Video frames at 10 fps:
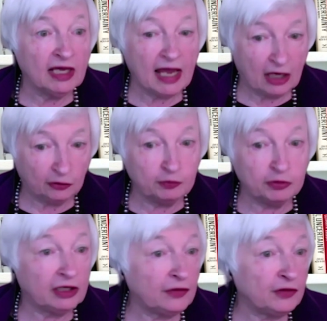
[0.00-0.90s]

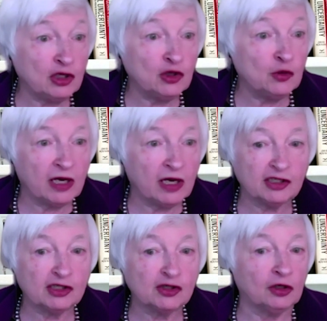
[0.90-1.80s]
output in the US
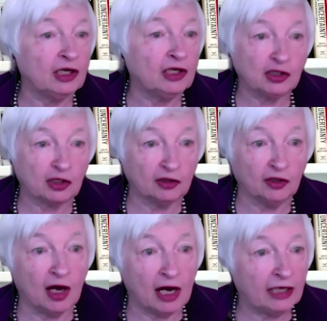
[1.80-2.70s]
is going to
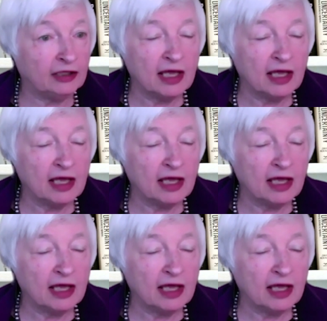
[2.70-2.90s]
decline